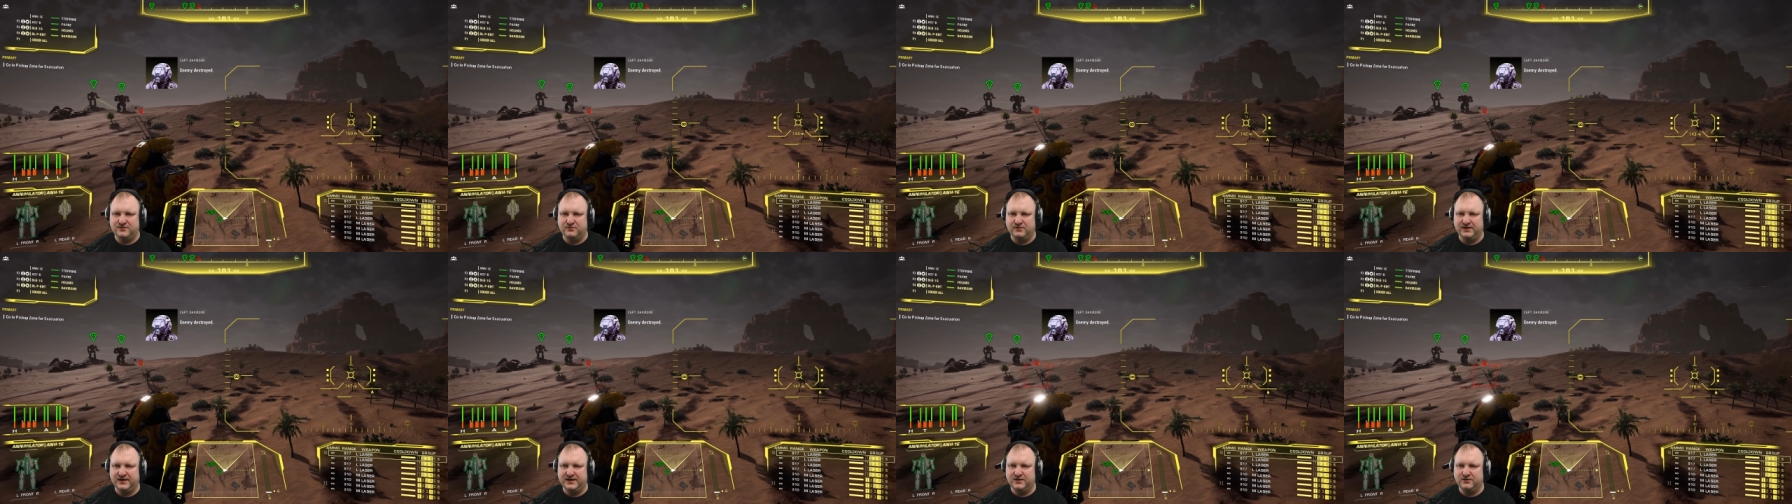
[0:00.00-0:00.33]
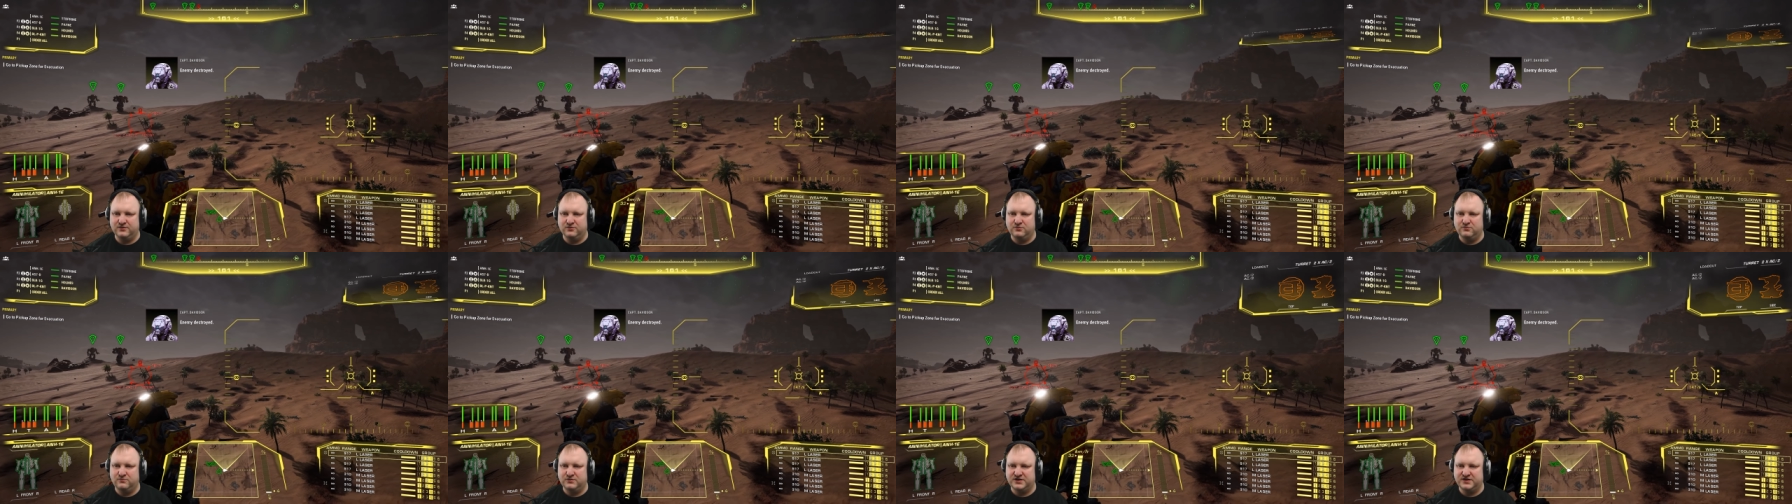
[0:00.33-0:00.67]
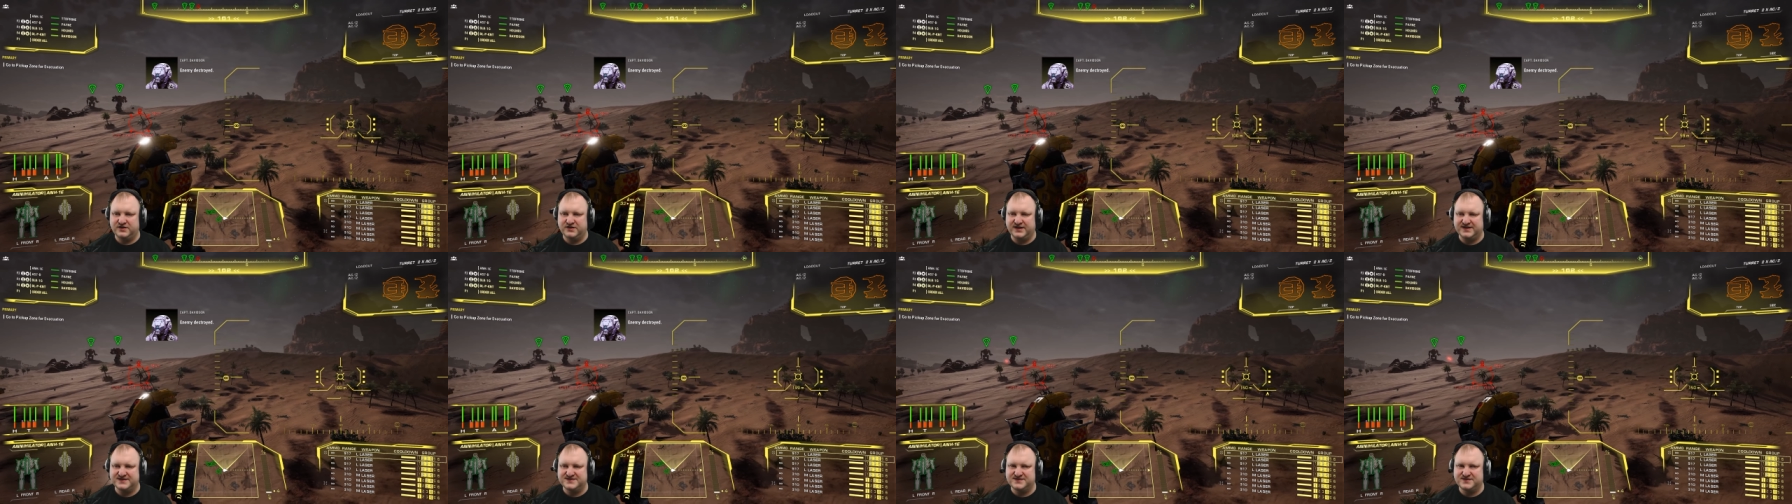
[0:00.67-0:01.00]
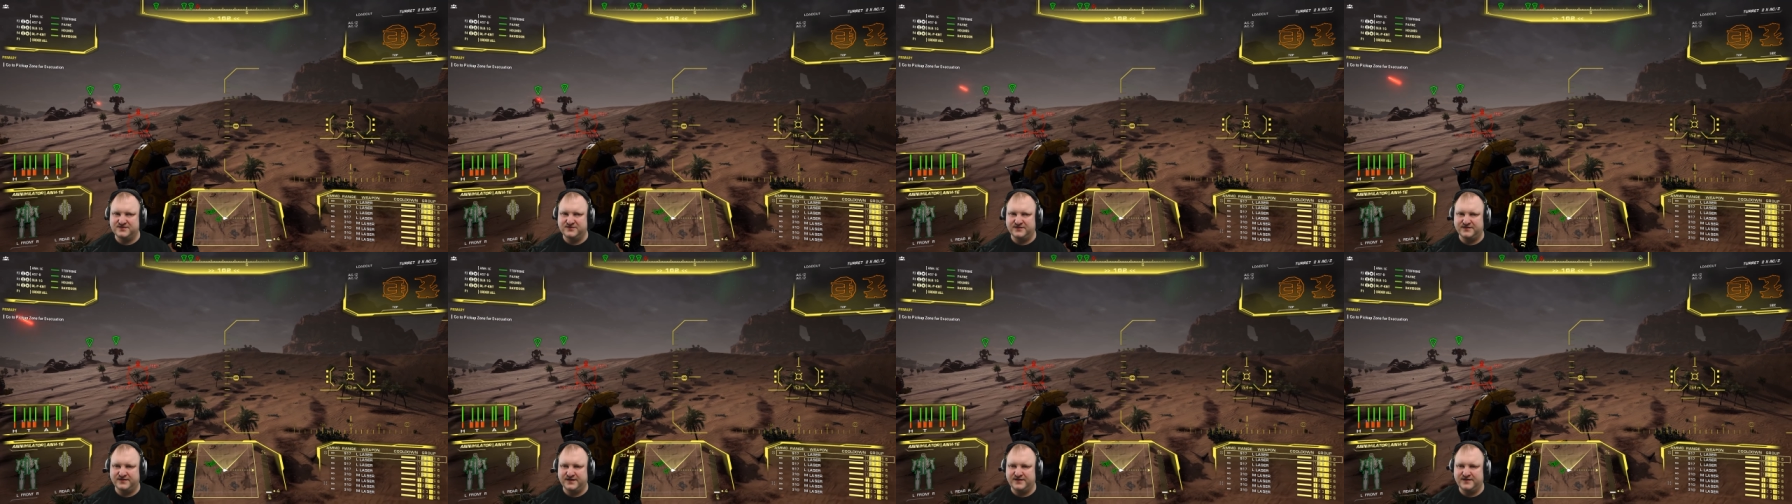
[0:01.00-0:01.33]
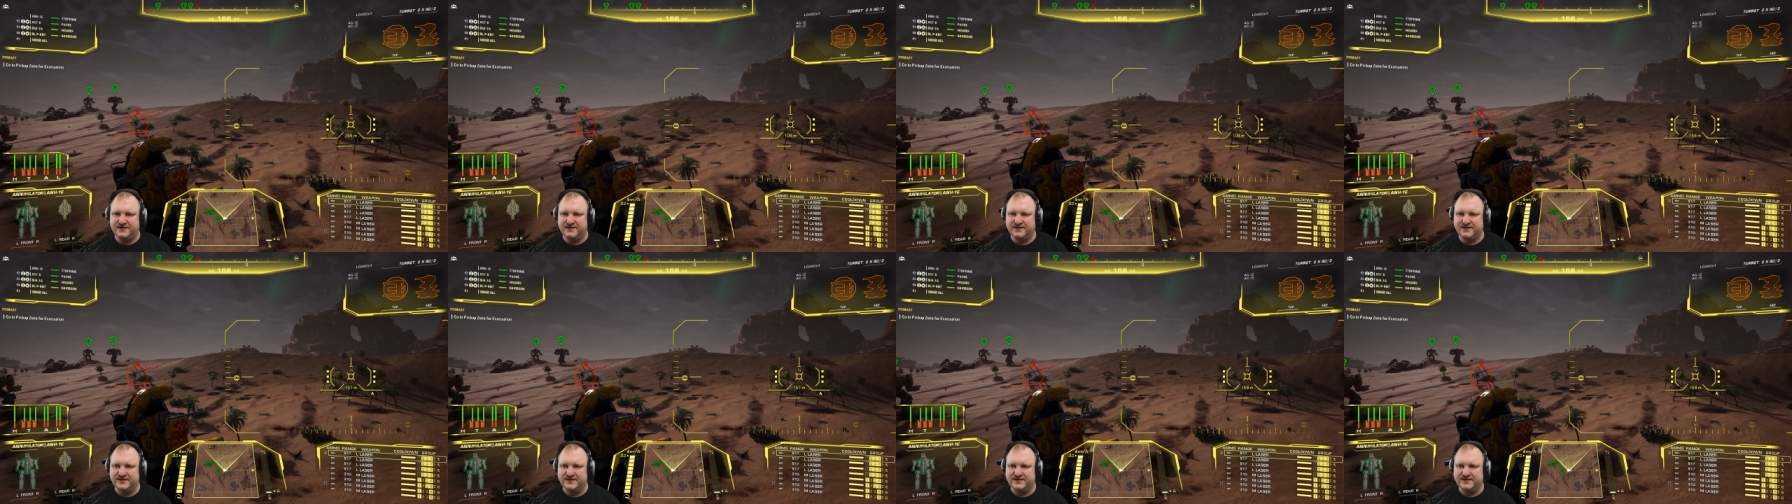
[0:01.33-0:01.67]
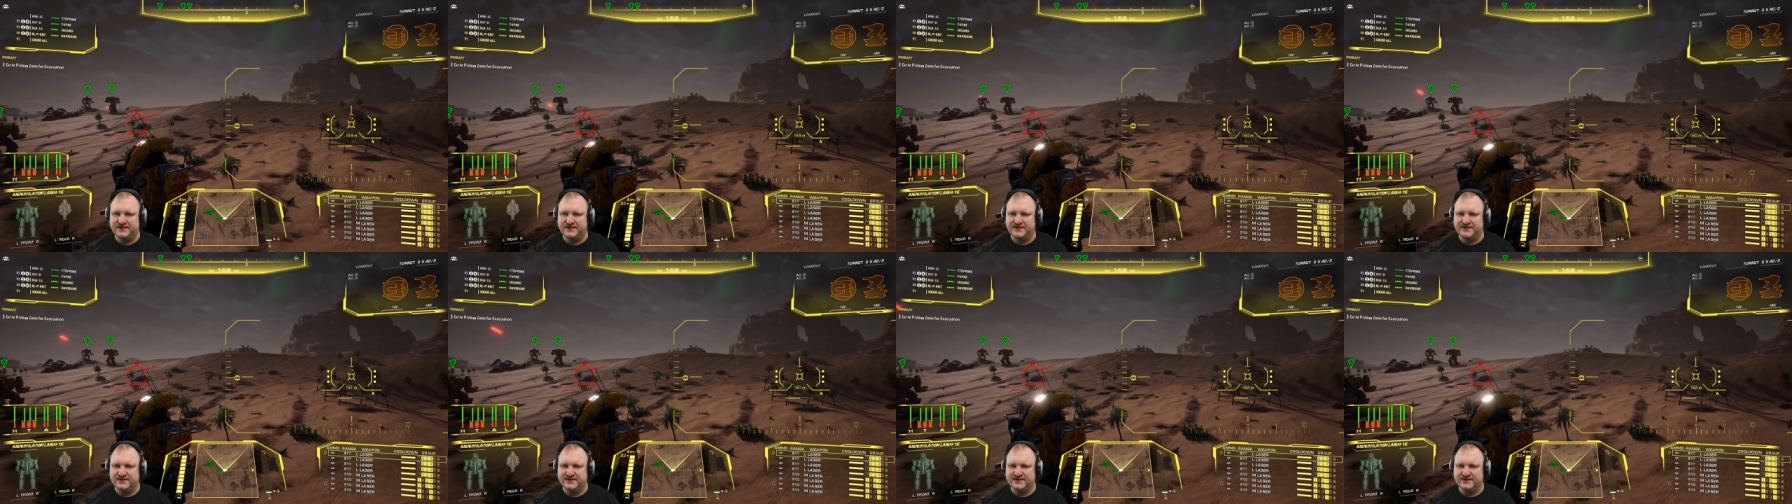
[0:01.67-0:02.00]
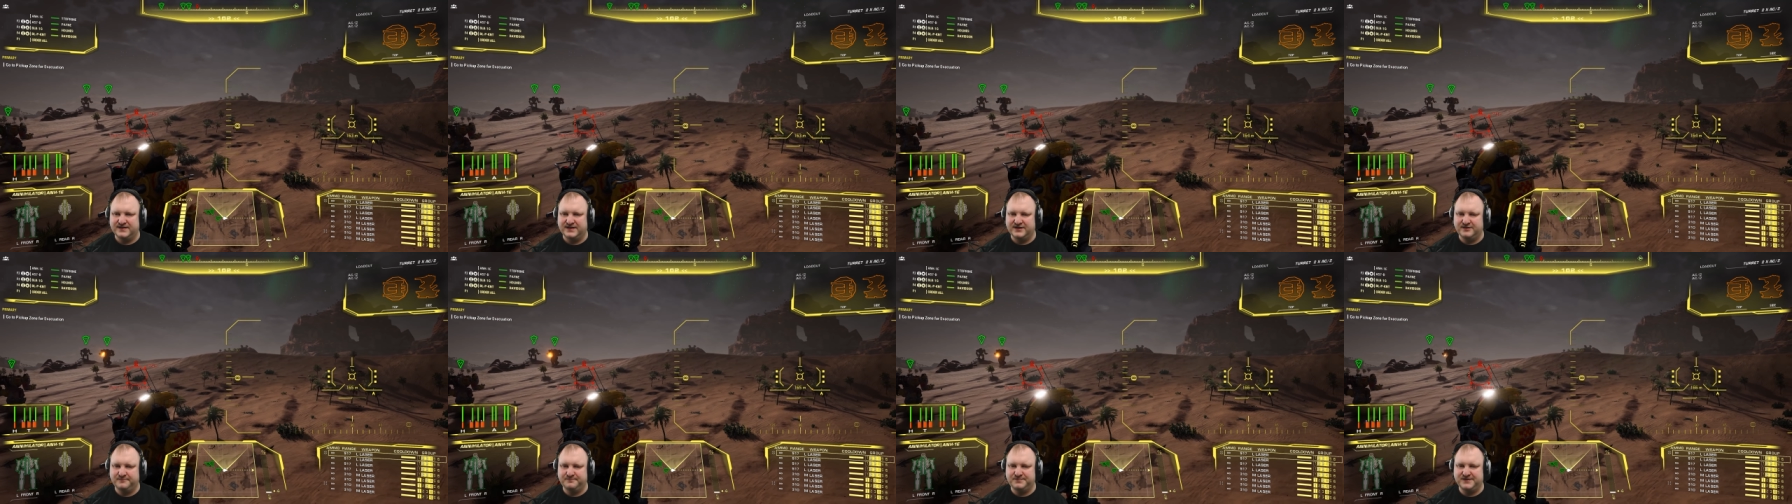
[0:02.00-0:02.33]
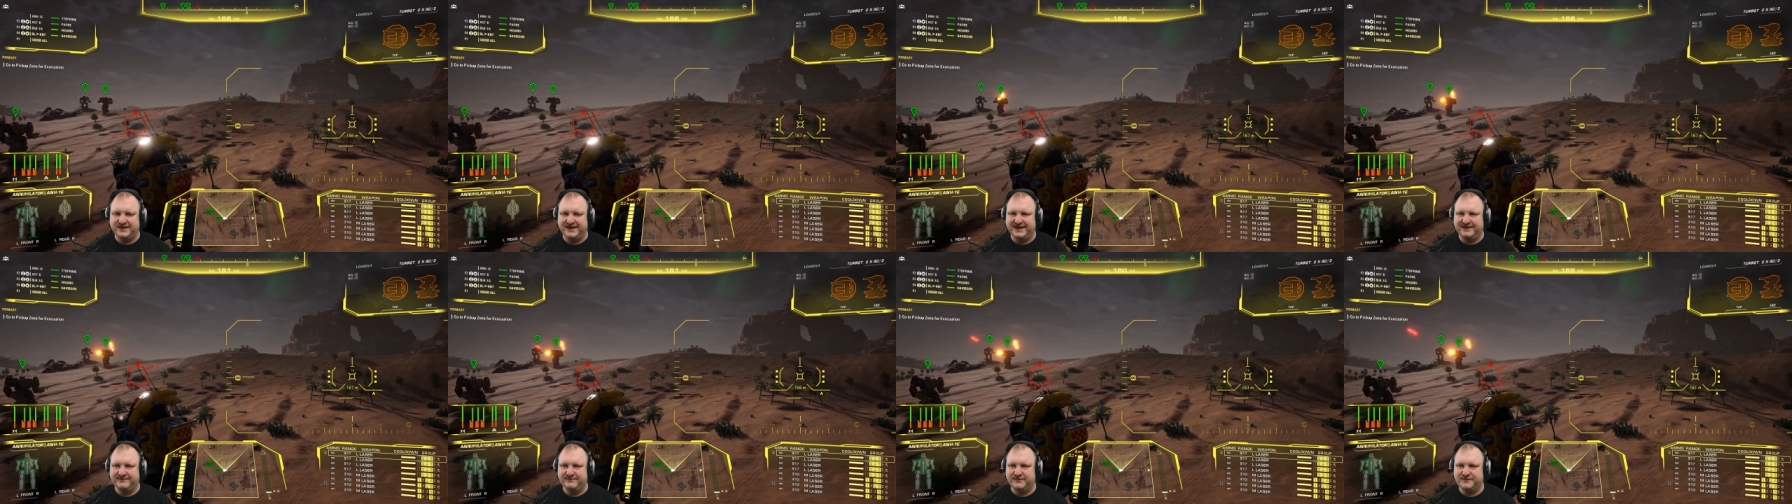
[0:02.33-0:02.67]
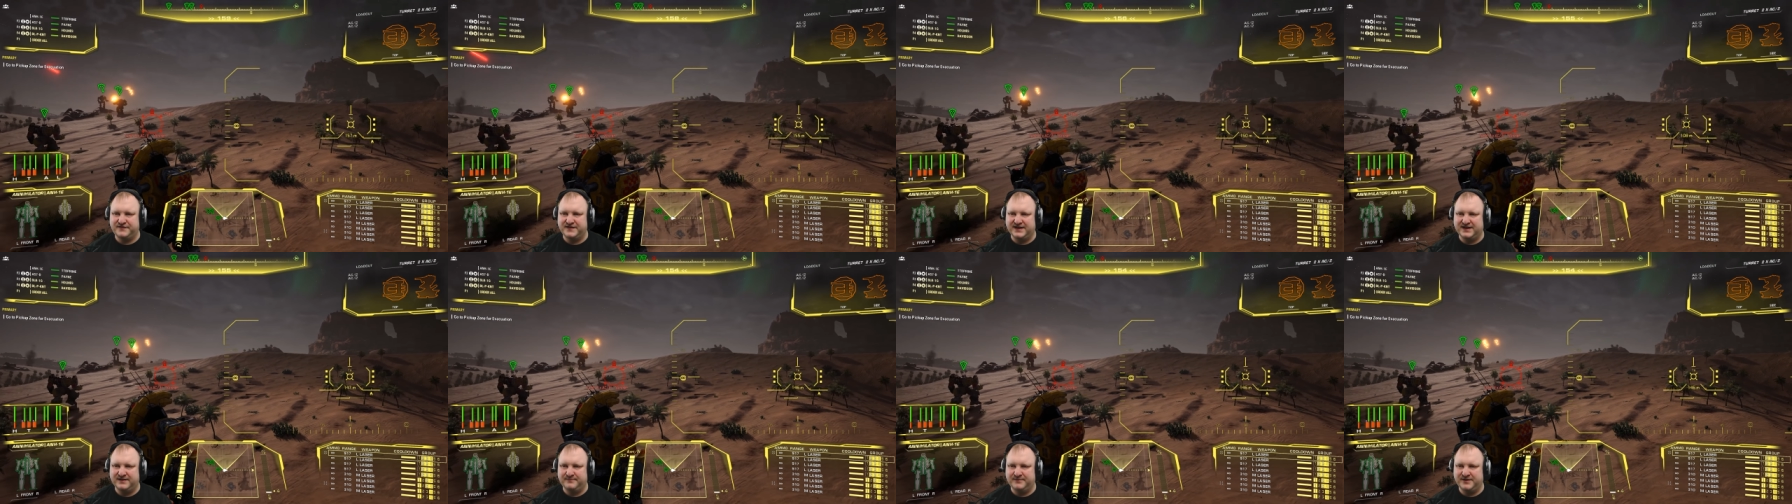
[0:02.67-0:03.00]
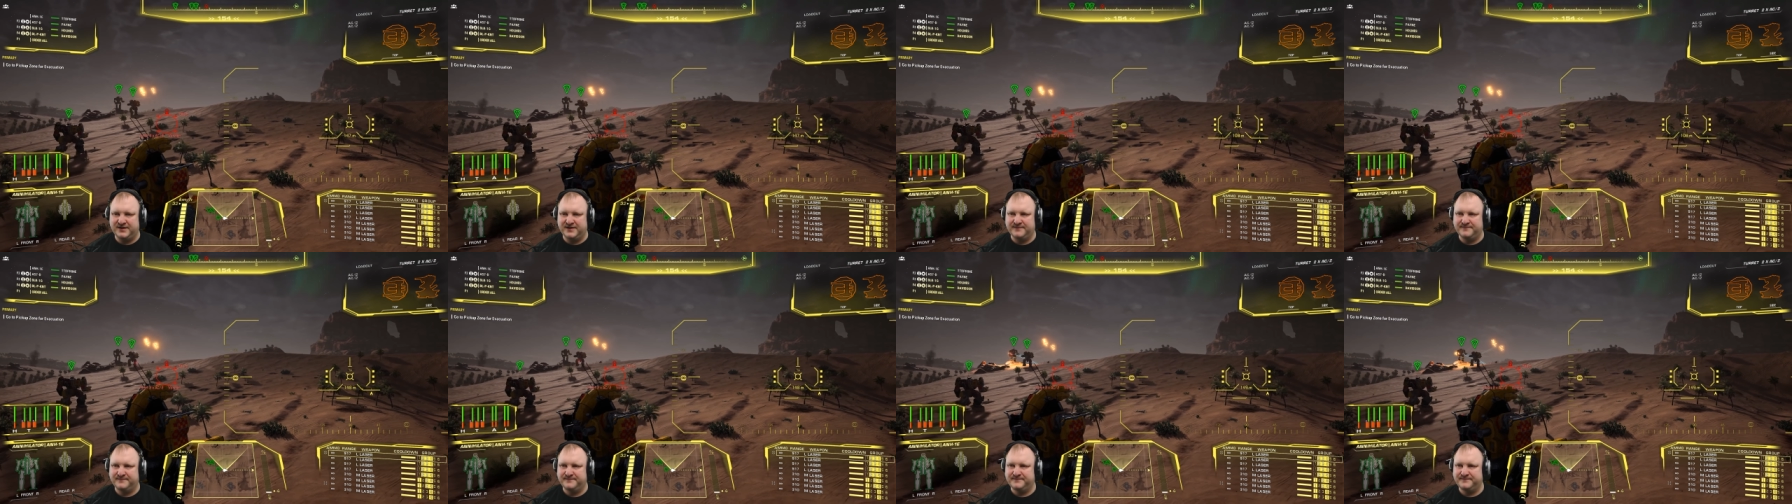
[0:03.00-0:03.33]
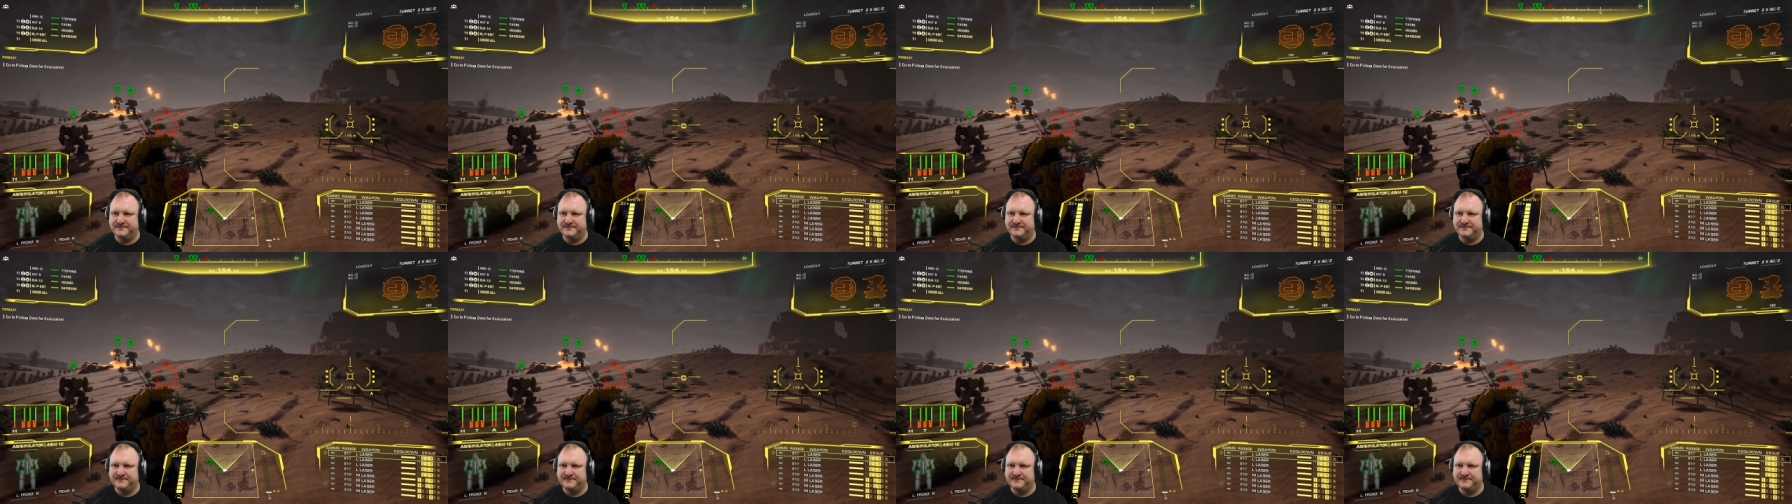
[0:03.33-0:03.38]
Hello, what are you guys doing there? Are you playing with the enemy?